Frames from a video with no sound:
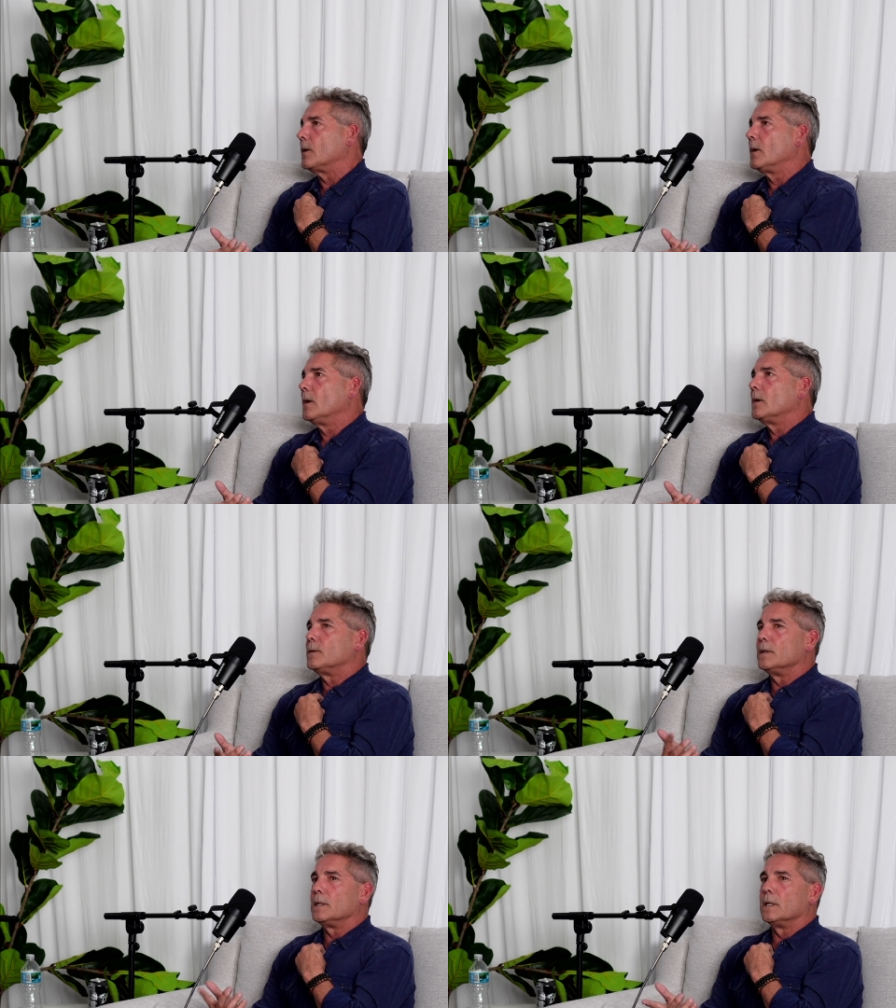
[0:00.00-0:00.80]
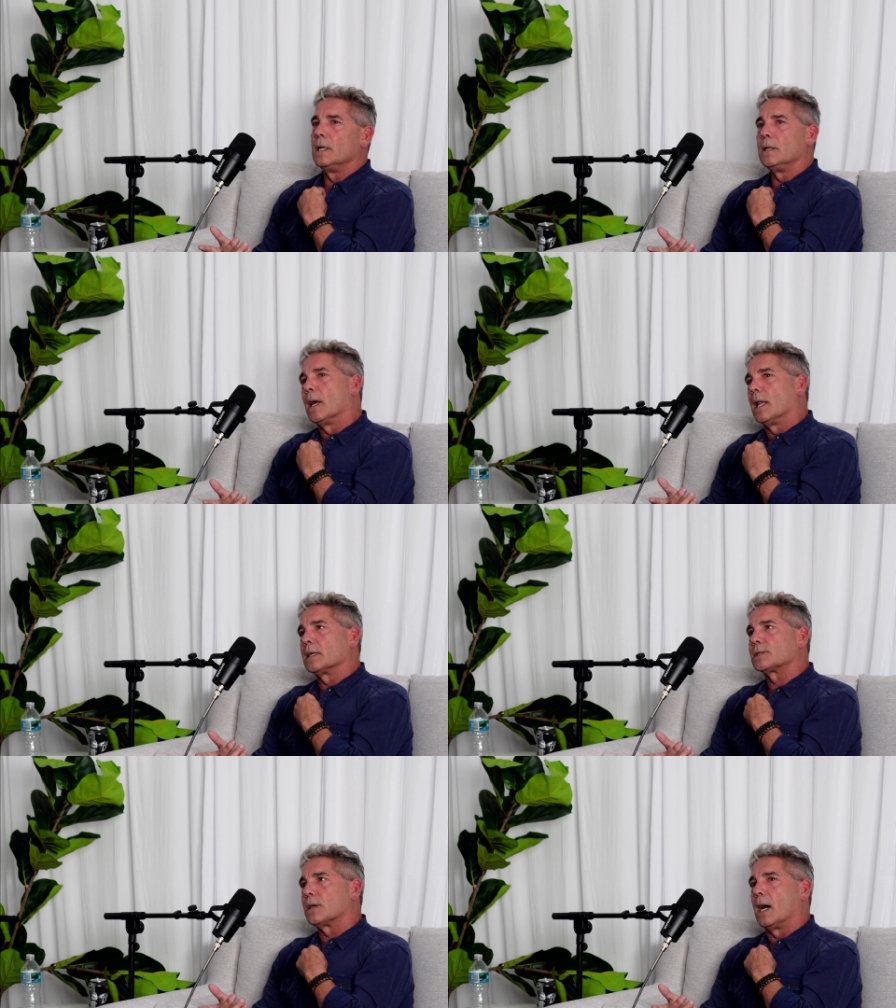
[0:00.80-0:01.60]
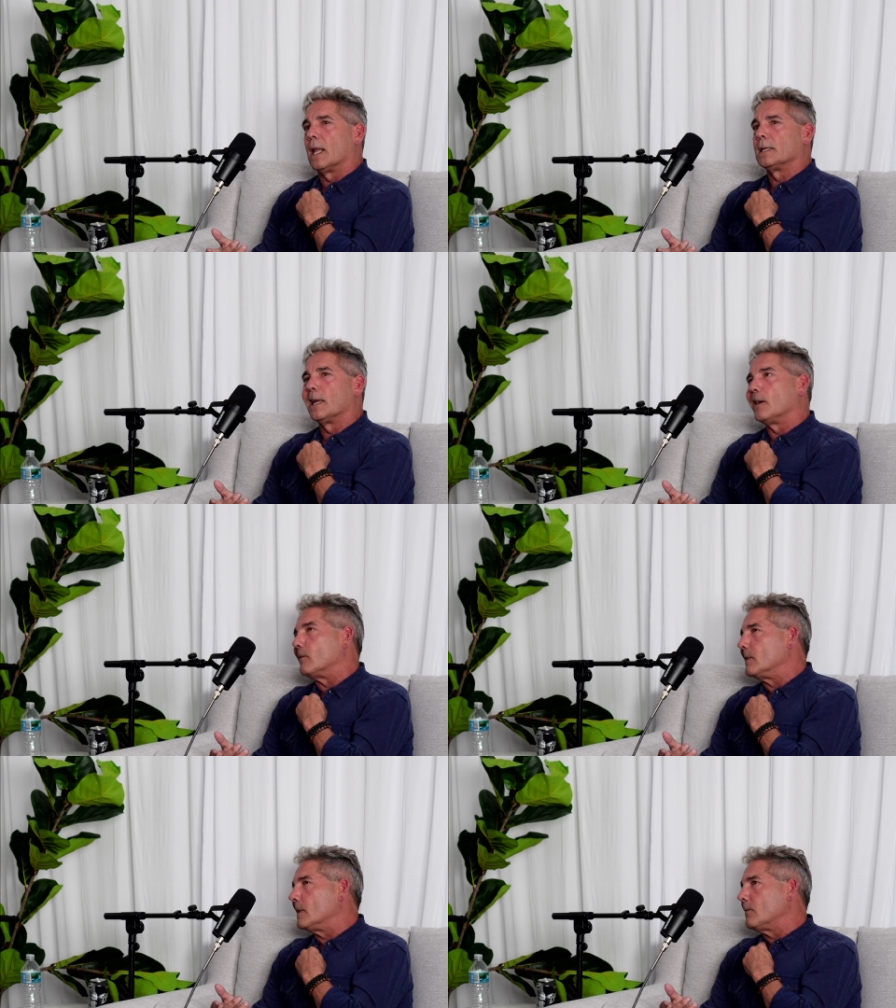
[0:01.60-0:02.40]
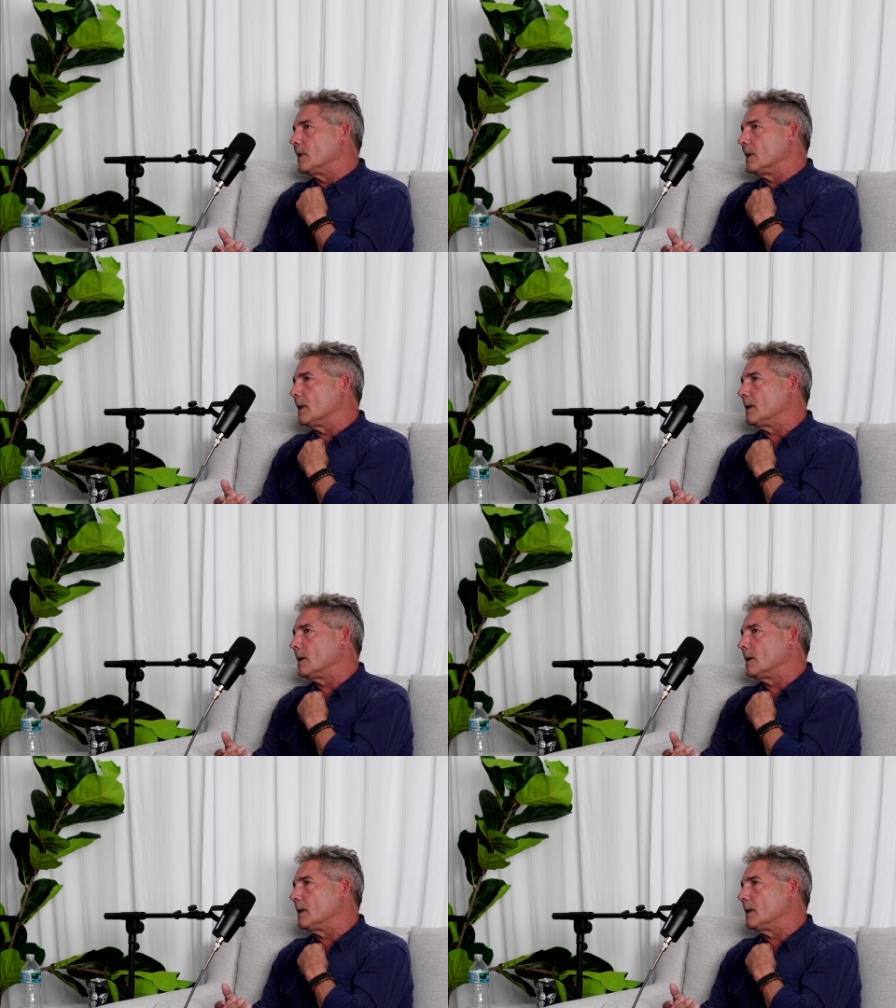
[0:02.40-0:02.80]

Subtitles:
Mm-hmm. Do you need that extra holiday? Really, really?